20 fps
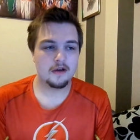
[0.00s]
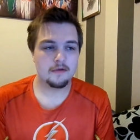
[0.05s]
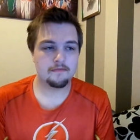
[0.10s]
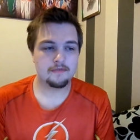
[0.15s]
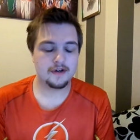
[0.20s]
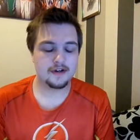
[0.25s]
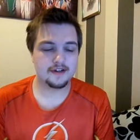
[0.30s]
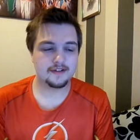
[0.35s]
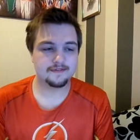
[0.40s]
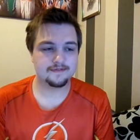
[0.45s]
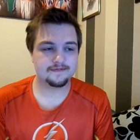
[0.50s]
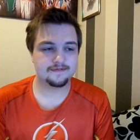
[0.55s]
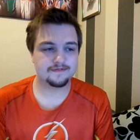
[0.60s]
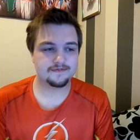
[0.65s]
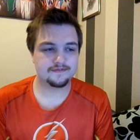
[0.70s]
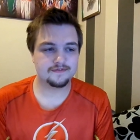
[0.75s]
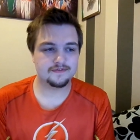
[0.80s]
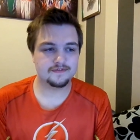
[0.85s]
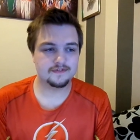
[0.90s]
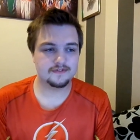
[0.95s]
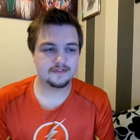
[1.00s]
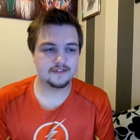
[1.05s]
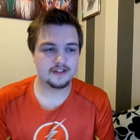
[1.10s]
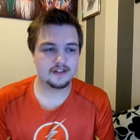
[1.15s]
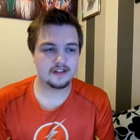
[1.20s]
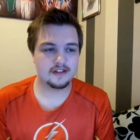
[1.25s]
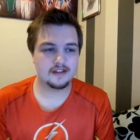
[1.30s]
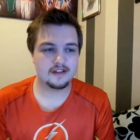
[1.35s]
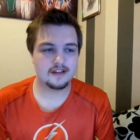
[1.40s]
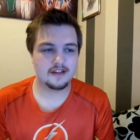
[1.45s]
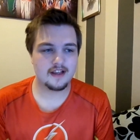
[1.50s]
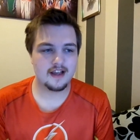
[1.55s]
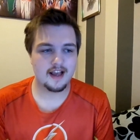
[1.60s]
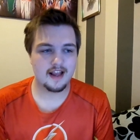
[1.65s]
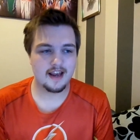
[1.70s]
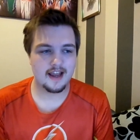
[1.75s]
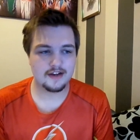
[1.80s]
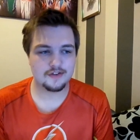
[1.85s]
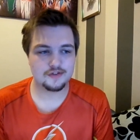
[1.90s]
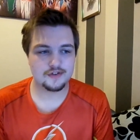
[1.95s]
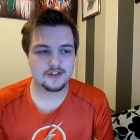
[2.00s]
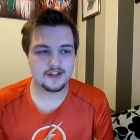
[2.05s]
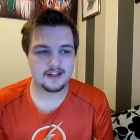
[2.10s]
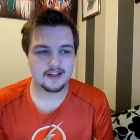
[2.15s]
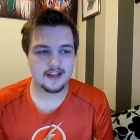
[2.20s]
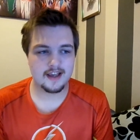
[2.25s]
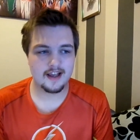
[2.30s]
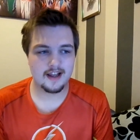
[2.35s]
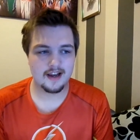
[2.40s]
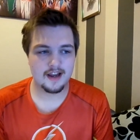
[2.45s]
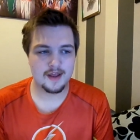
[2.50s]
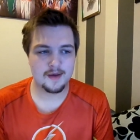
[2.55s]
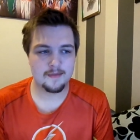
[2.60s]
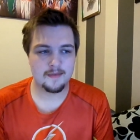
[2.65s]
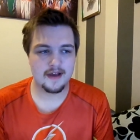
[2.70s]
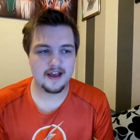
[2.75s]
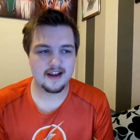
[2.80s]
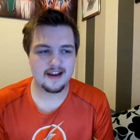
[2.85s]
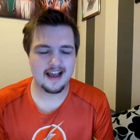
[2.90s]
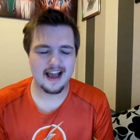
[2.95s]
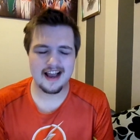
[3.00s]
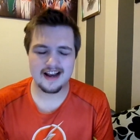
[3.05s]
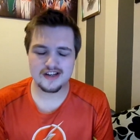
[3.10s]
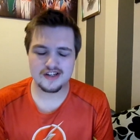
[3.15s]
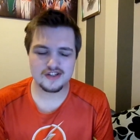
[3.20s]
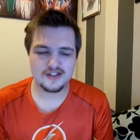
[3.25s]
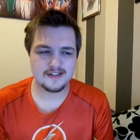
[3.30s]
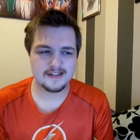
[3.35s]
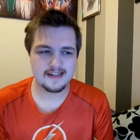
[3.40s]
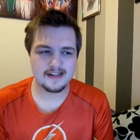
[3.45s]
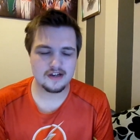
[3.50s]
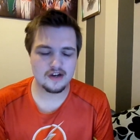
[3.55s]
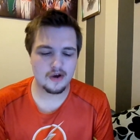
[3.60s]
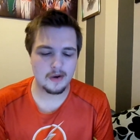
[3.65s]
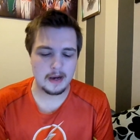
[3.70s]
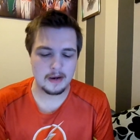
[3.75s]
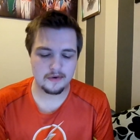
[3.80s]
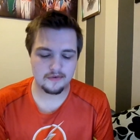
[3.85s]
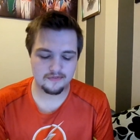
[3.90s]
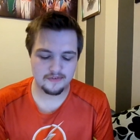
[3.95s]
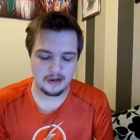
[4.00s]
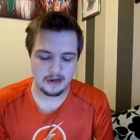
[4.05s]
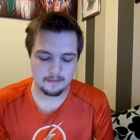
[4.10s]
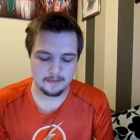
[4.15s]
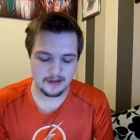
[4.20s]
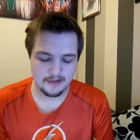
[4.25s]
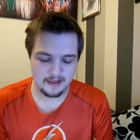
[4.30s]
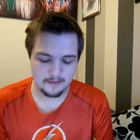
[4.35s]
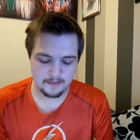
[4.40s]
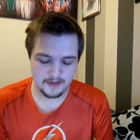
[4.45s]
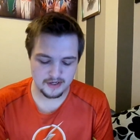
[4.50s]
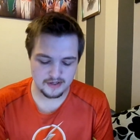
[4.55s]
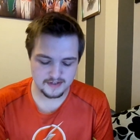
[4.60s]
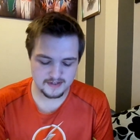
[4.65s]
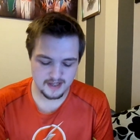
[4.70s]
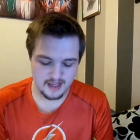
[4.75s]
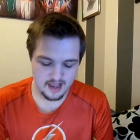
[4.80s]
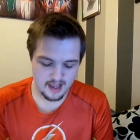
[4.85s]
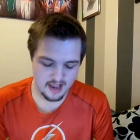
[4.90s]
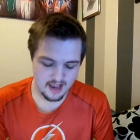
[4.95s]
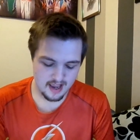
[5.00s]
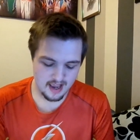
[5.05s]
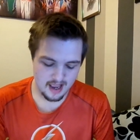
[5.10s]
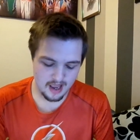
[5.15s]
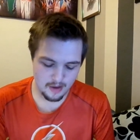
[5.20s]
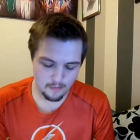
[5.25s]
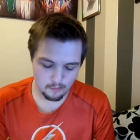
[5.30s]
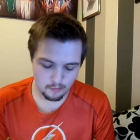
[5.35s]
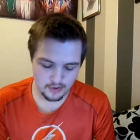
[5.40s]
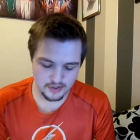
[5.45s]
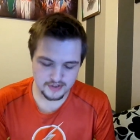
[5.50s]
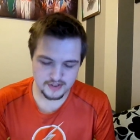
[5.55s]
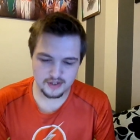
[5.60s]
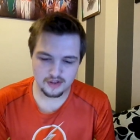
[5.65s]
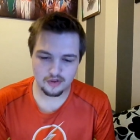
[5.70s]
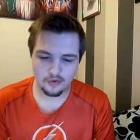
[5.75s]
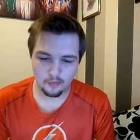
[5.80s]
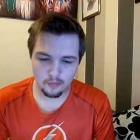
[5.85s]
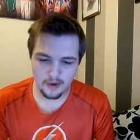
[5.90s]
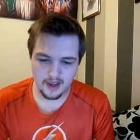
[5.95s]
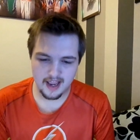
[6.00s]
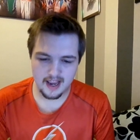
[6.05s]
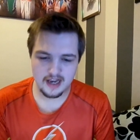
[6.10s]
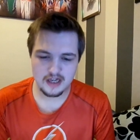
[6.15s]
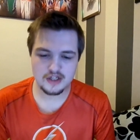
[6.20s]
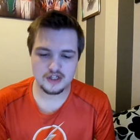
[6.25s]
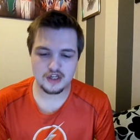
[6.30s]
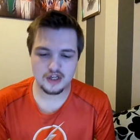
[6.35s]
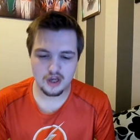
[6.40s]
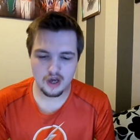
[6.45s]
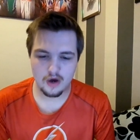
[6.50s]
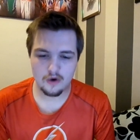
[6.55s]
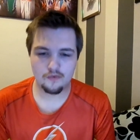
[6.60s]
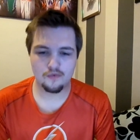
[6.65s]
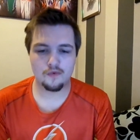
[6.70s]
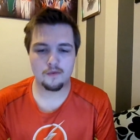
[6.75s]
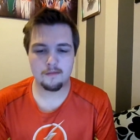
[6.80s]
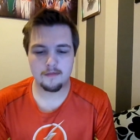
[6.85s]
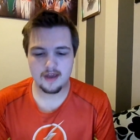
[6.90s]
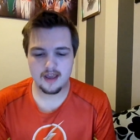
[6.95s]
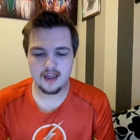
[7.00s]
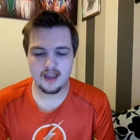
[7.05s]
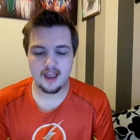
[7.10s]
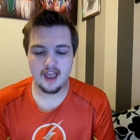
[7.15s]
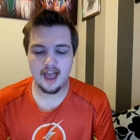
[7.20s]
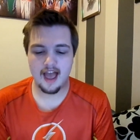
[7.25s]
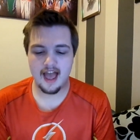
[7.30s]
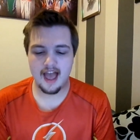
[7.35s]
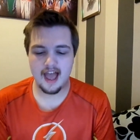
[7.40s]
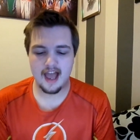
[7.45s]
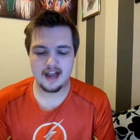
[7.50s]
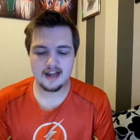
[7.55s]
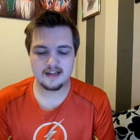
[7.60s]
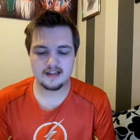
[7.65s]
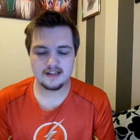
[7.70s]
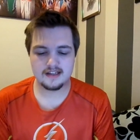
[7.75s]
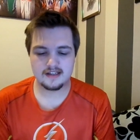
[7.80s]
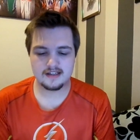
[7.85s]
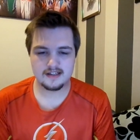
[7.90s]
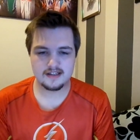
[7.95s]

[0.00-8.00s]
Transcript: But Elektra did kill him, and I just didn't know how to feel about that because it wasn't the way to go for me, and